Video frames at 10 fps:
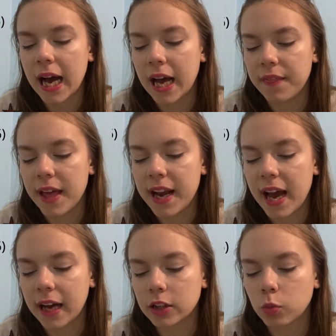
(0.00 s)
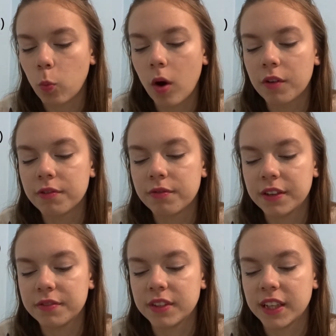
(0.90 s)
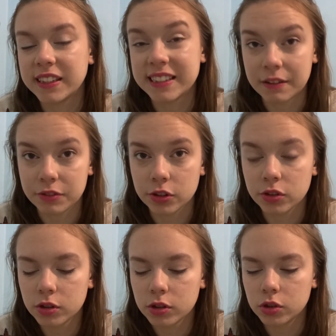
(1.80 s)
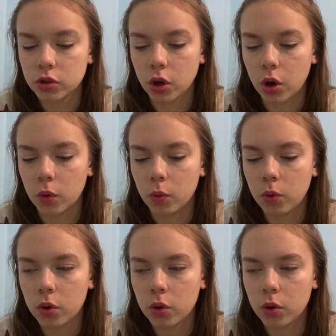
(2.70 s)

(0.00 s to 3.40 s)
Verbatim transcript: And then at 1.57, so